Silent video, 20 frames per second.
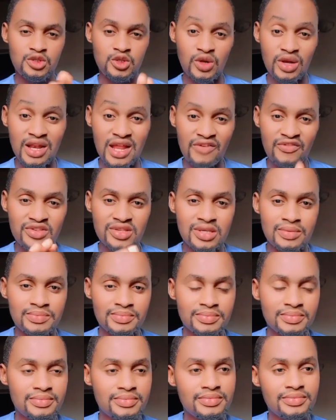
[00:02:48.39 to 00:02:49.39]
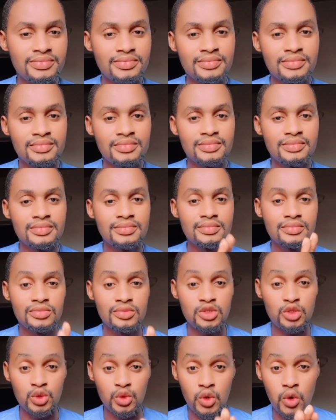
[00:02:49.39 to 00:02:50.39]
You left him
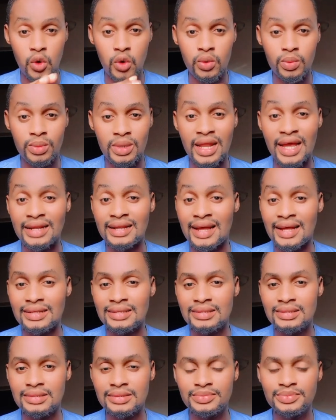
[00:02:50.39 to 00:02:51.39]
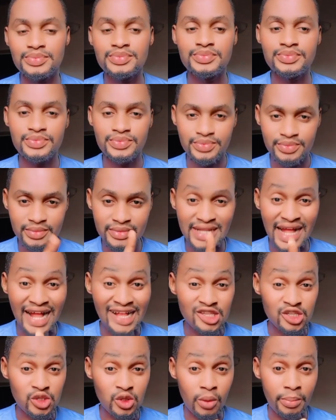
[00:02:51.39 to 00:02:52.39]
to go like that.
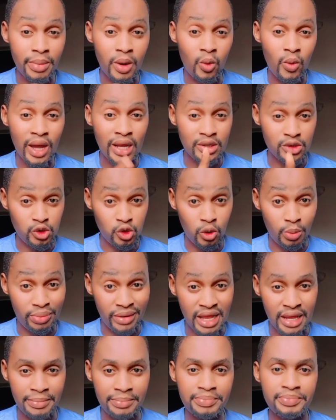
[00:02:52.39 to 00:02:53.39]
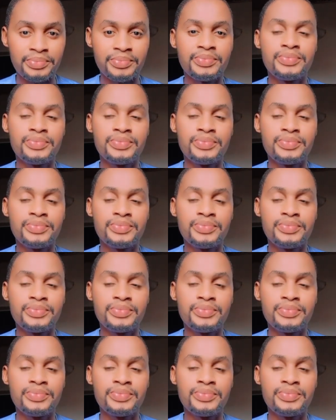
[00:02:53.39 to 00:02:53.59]
That's number one, your blame.